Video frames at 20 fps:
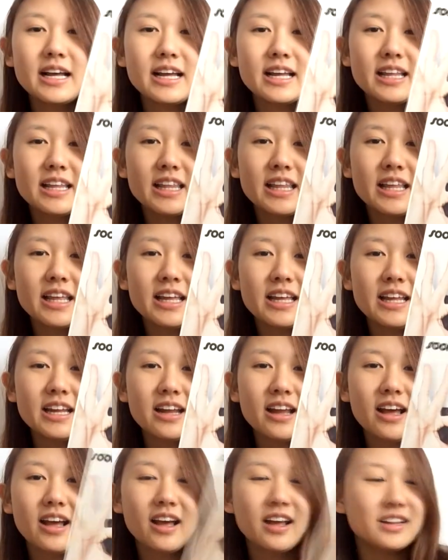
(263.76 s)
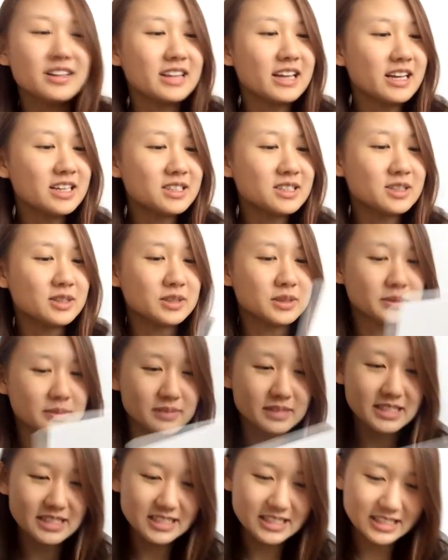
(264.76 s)
and then Dasum.
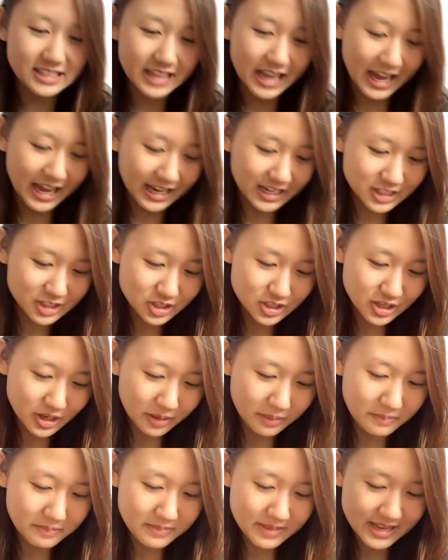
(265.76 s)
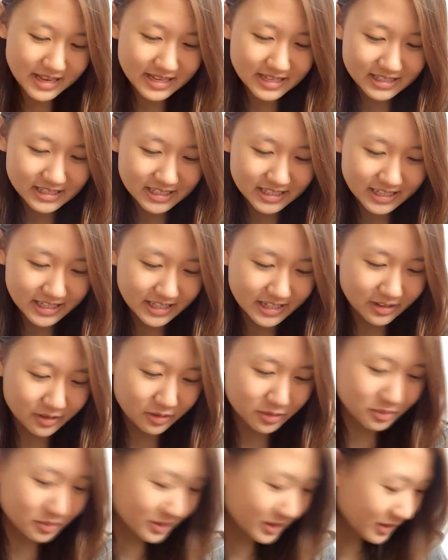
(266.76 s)
This is actually amazing.
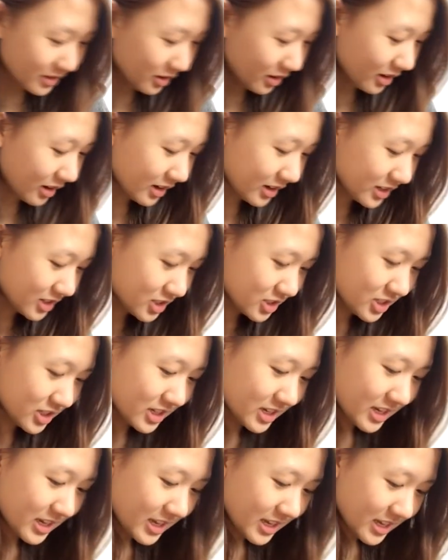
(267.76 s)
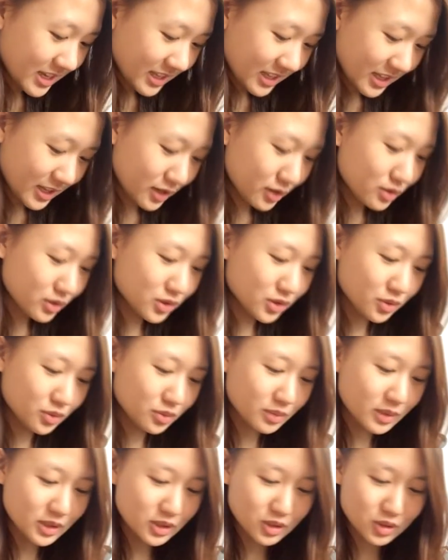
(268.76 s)
Oh my gosh. Thank you so
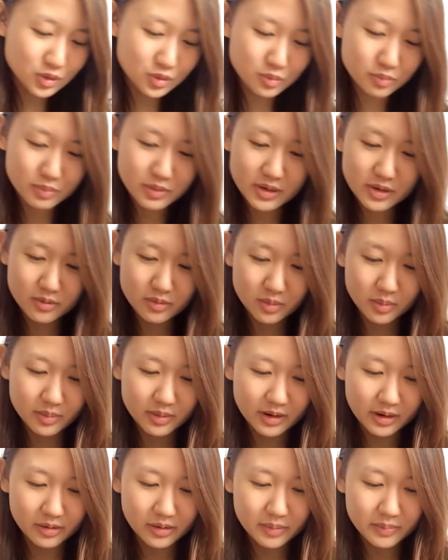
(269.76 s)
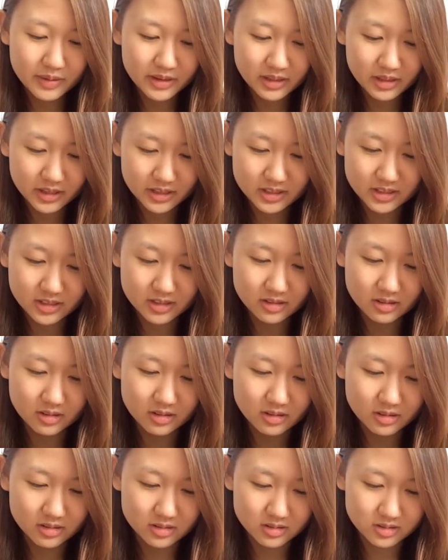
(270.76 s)
much, Soompi. I remember I only paid like $10.
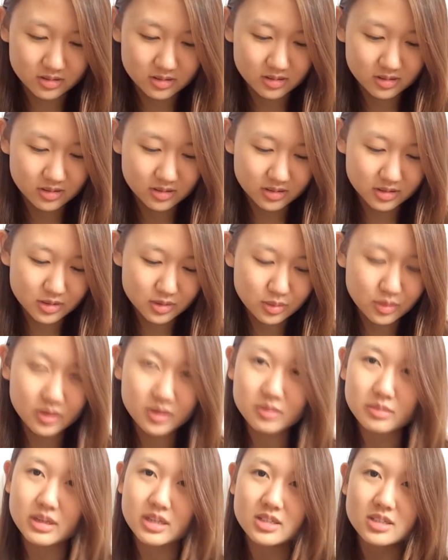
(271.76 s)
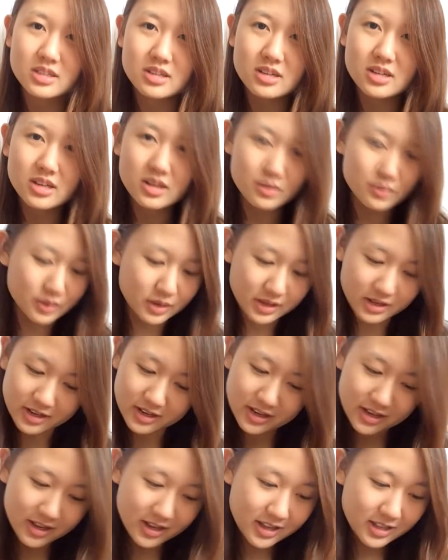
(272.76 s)
Like, I just wanted my CD, but
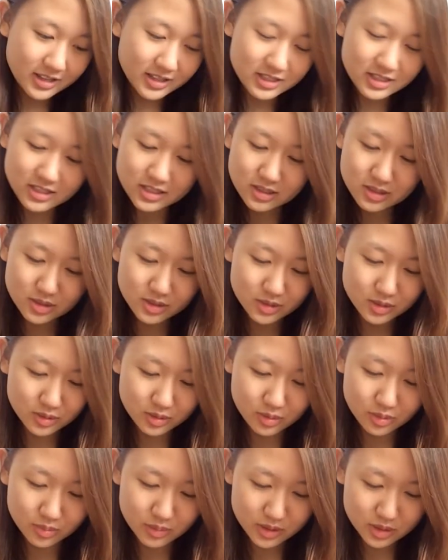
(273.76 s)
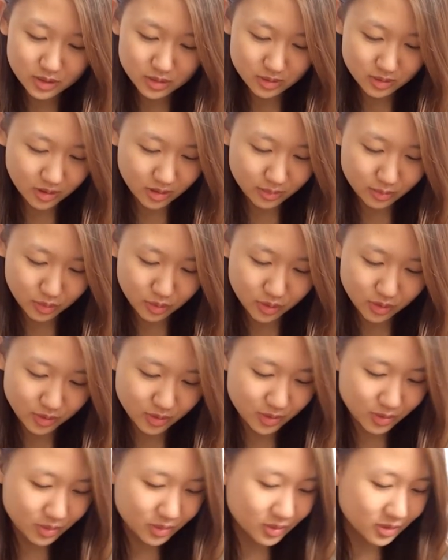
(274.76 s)
this is so much more
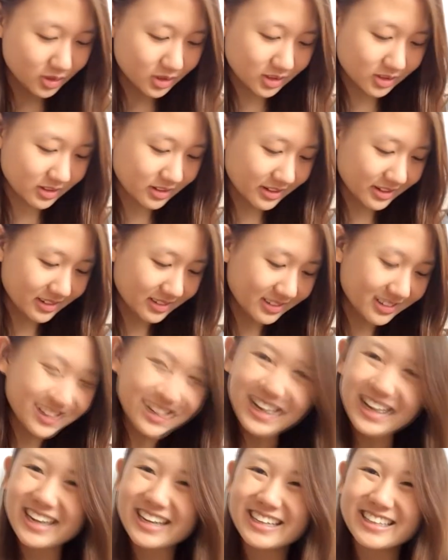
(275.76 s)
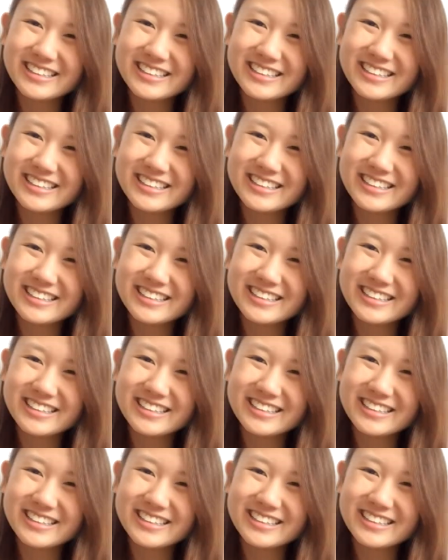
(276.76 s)
cool. Like, ah.